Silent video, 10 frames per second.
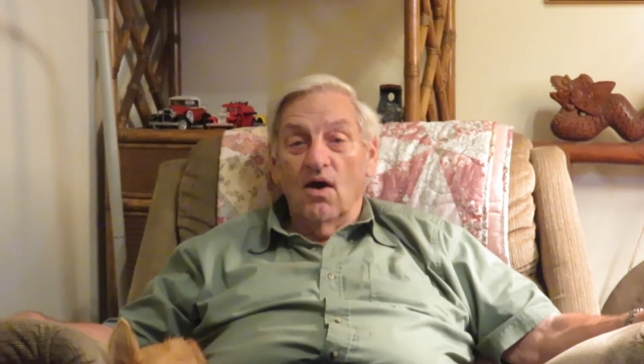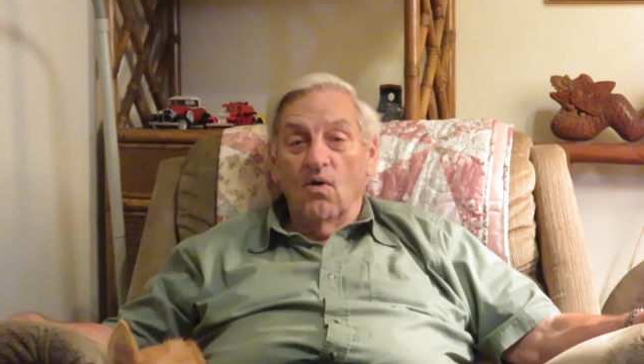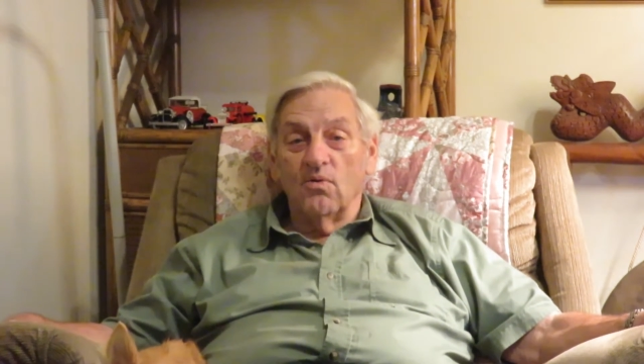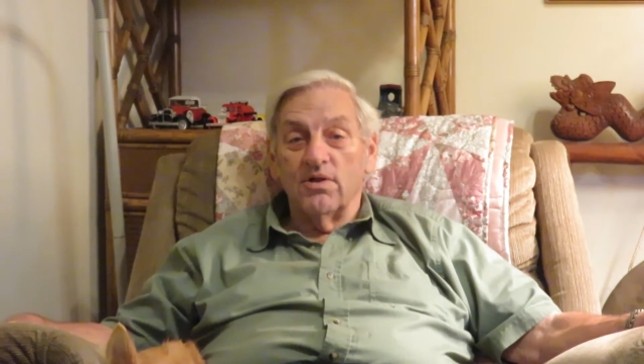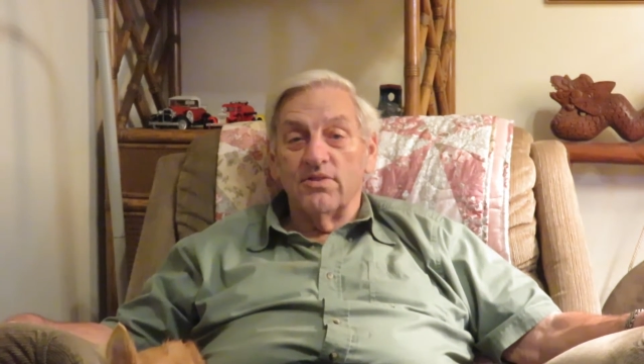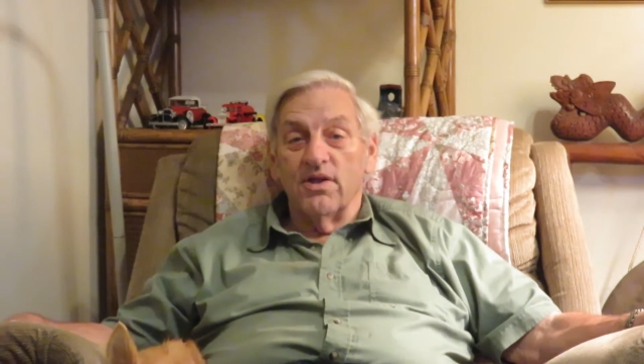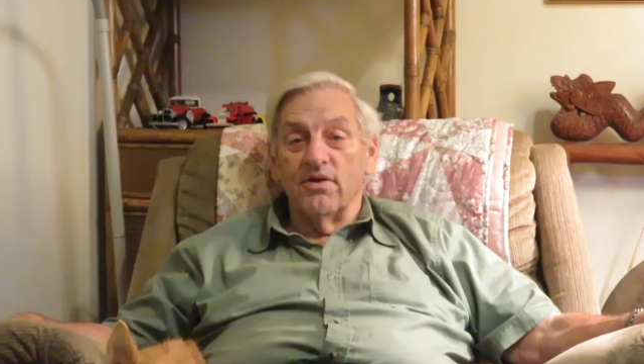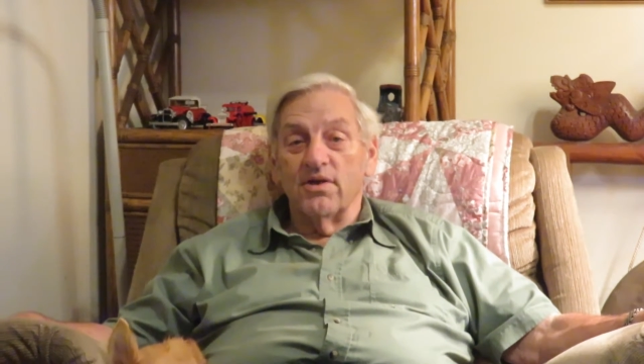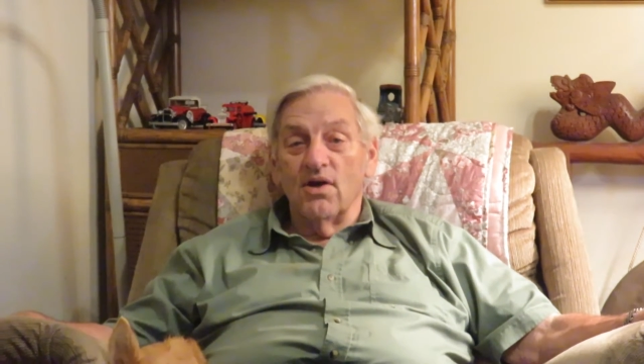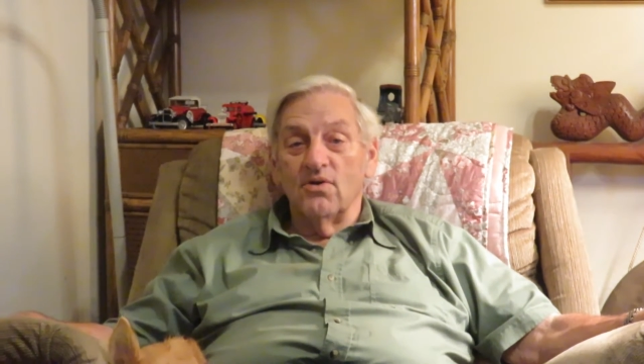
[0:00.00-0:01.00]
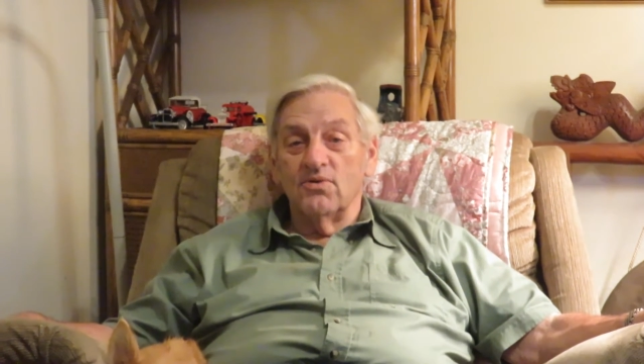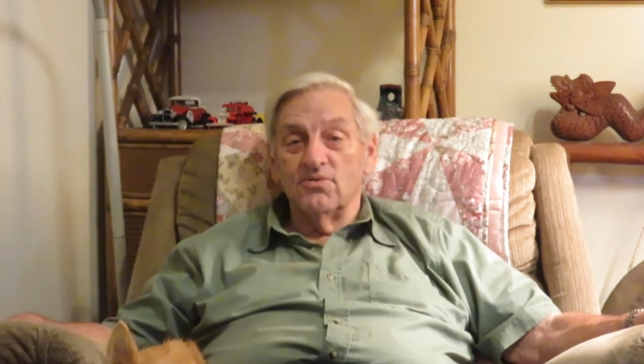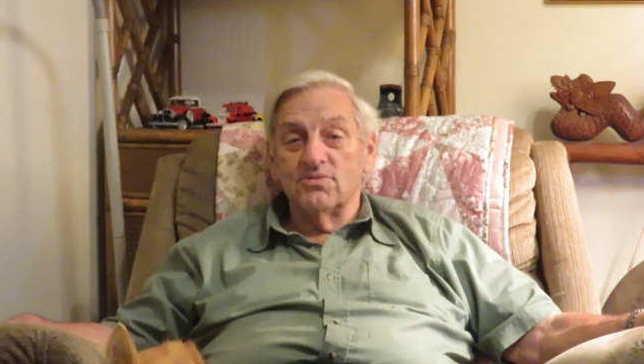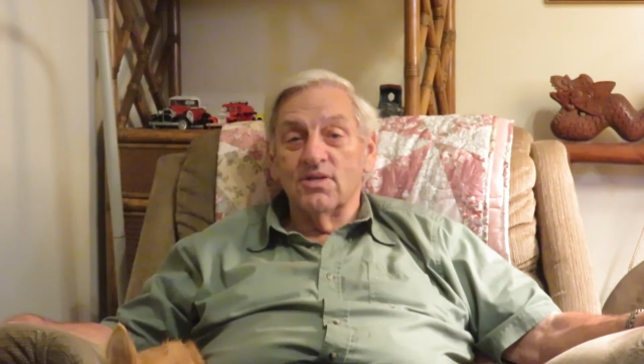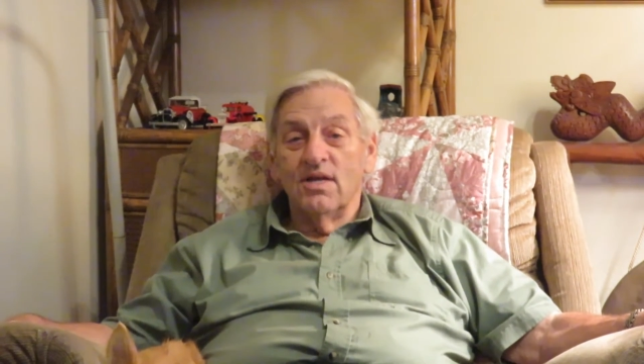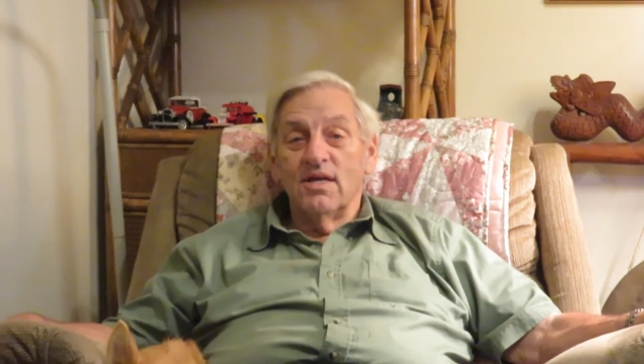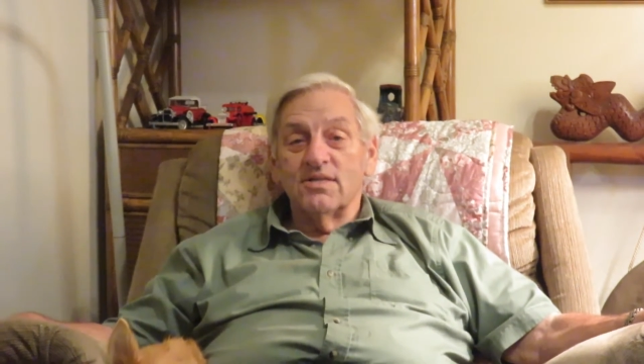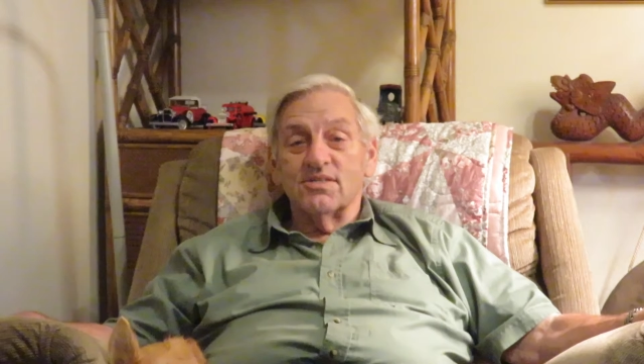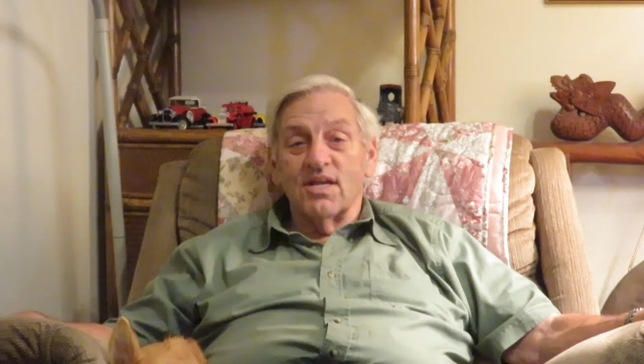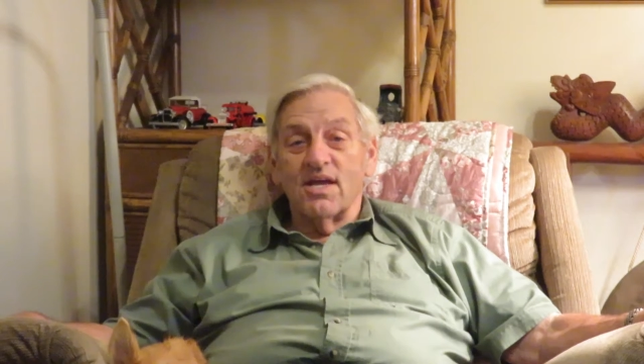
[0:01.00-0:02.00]
holding their nose,
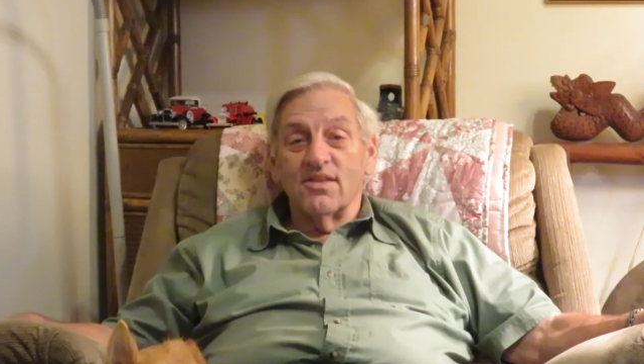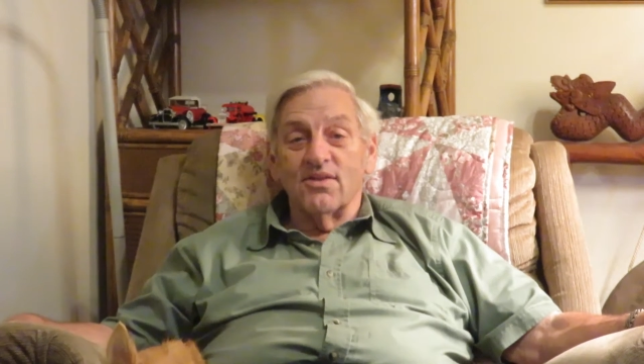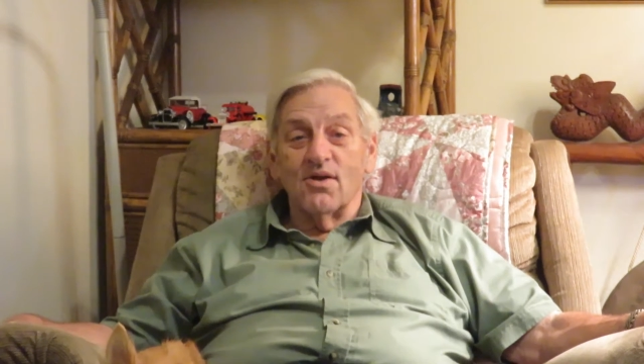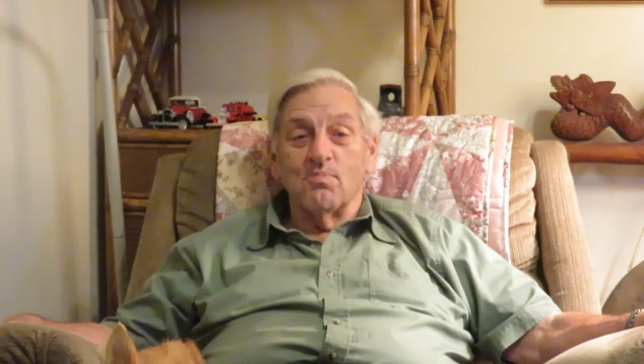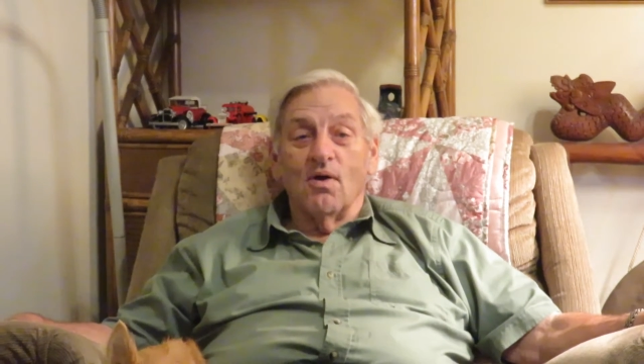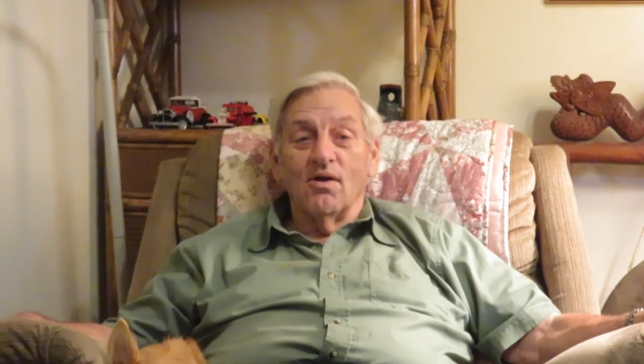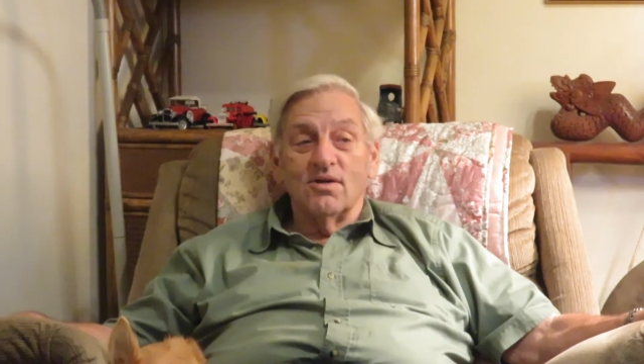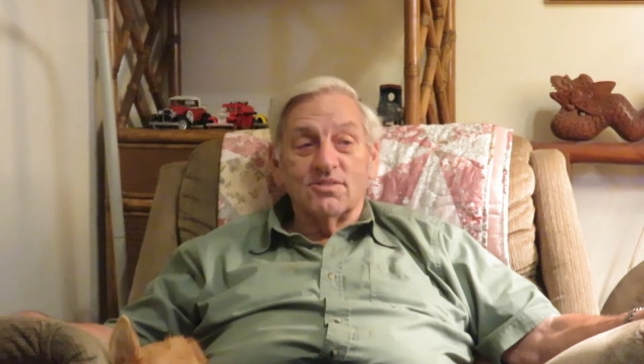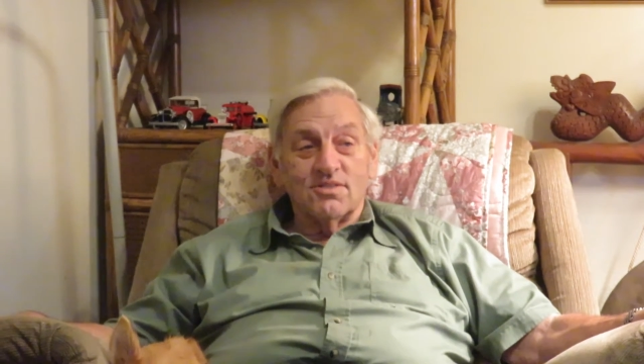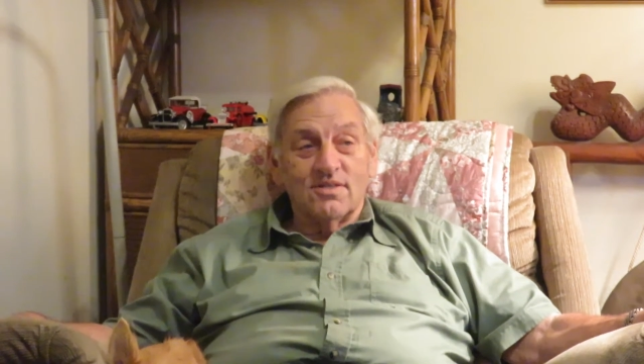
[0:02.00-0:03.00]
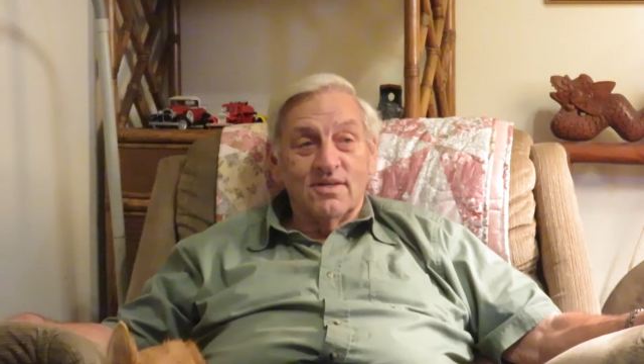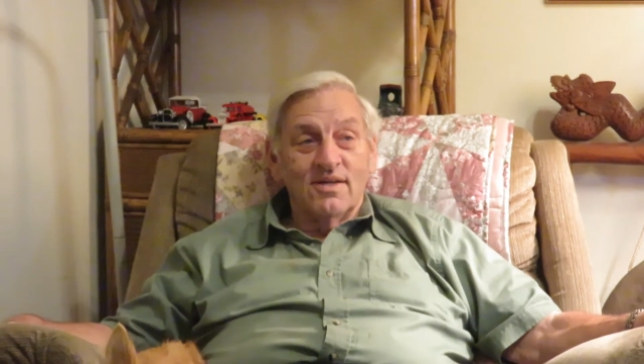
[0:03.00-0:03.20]
saying their parts,